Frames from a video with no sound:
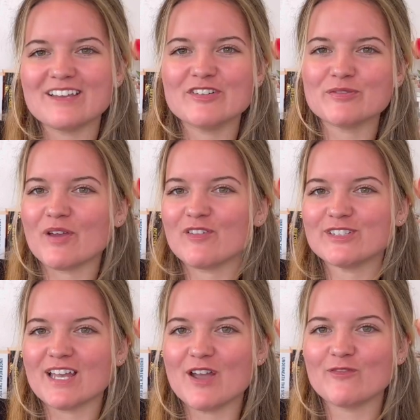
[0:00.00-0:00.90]
It was my
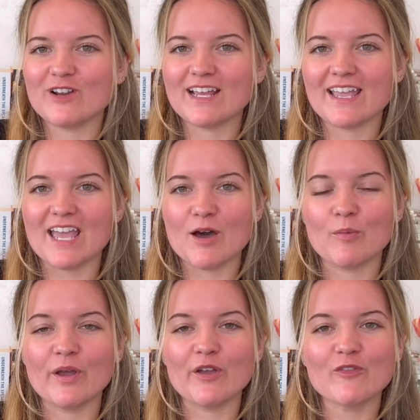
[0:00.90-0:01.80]
first time reading a
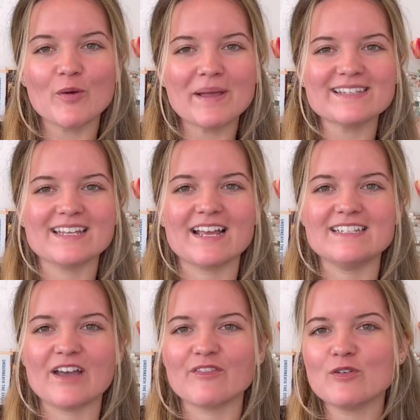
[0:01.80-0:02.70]
cowboy romance, and I
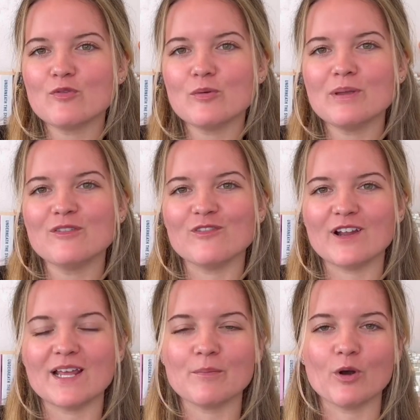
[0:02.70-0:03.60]
definitely will be
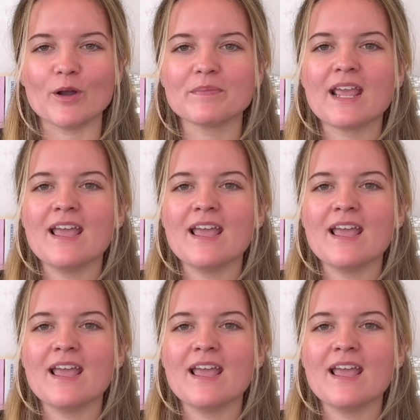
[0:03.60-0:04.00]
reading more,